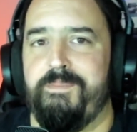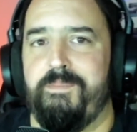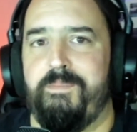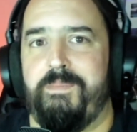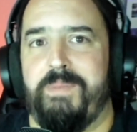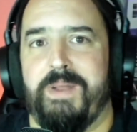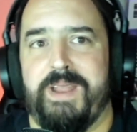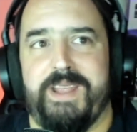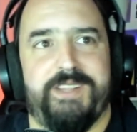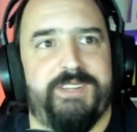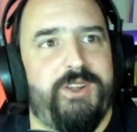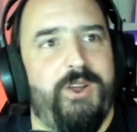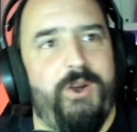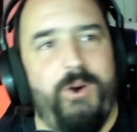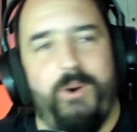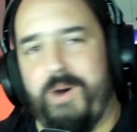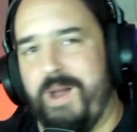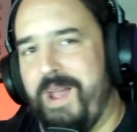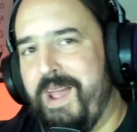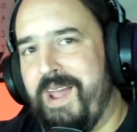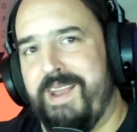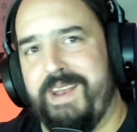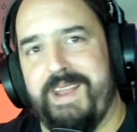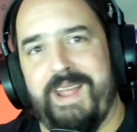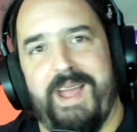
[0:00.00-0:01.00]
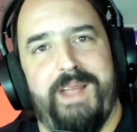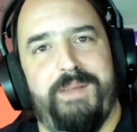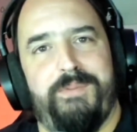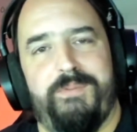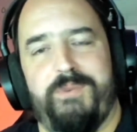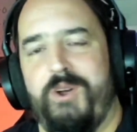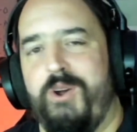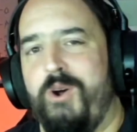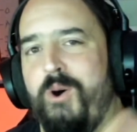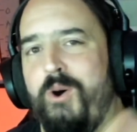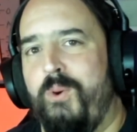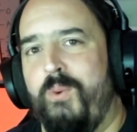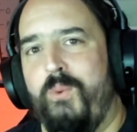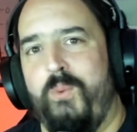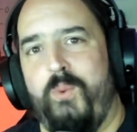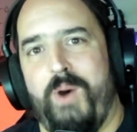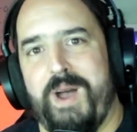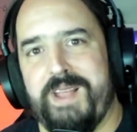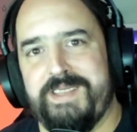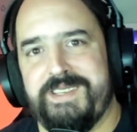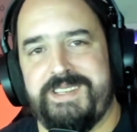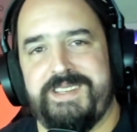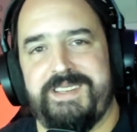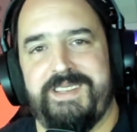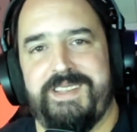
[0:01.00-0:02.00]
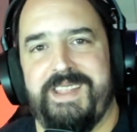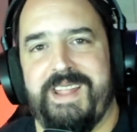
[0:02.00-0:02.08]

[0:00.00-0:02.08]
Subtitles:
Please go ahead and go watch